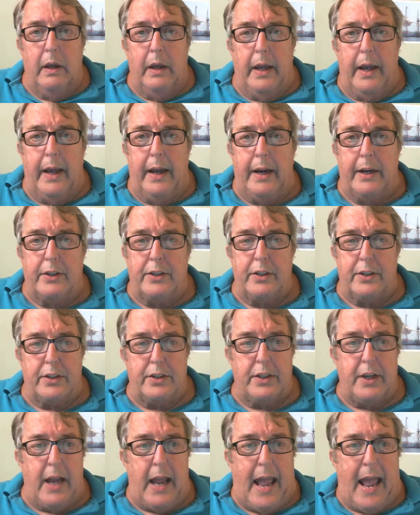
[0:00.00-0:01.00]
And it
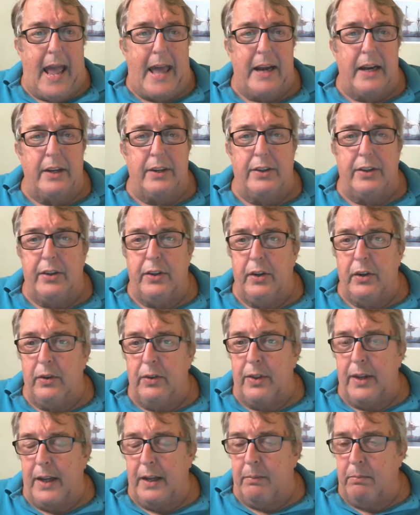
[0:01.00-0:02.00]
just added to
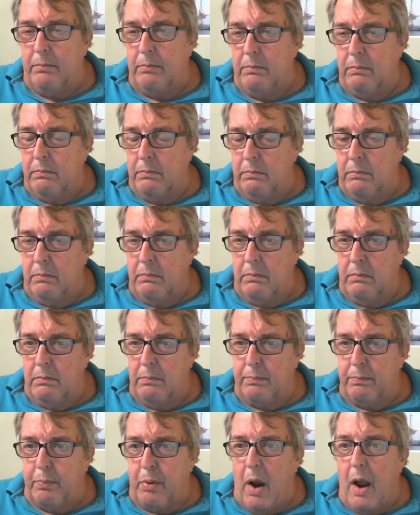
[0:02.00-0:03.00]
the
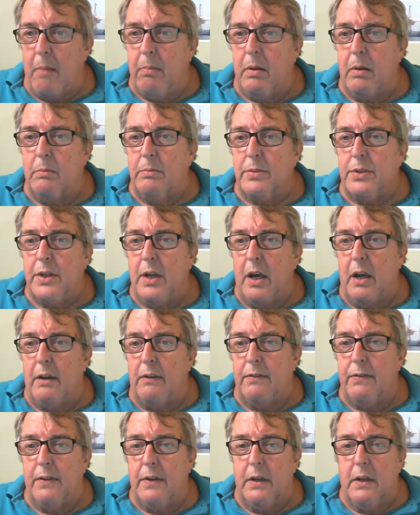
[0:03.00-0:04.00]
problems
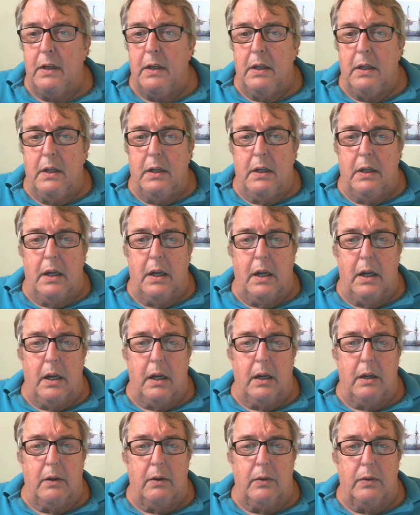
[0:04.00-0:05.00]
of
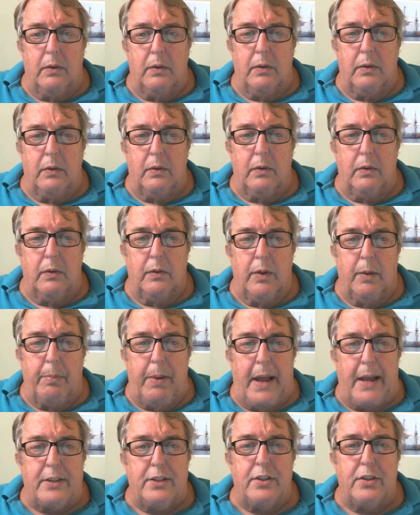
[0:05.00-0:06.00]
the
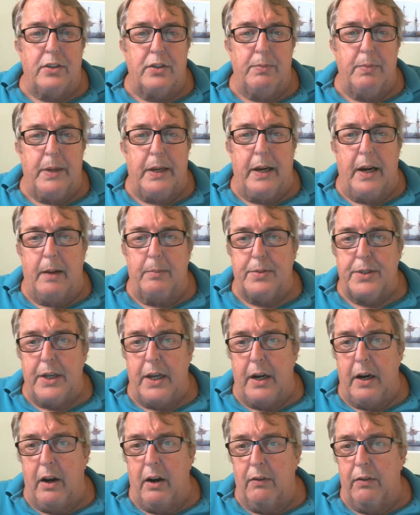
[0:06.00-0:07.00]
passengers being
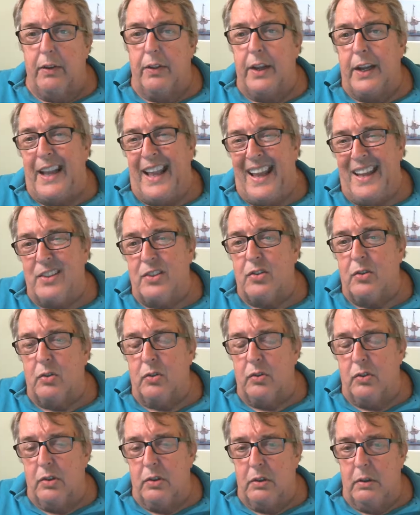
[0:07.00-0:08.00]
upset over the
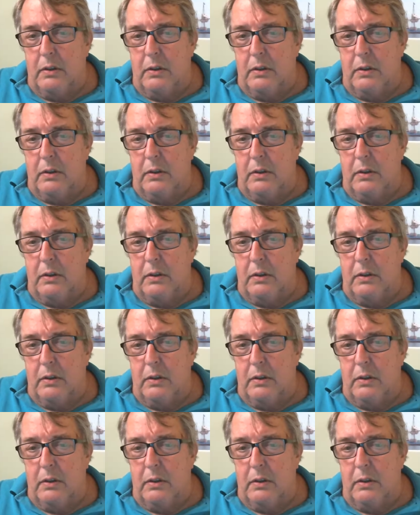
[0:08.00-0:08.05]
canceled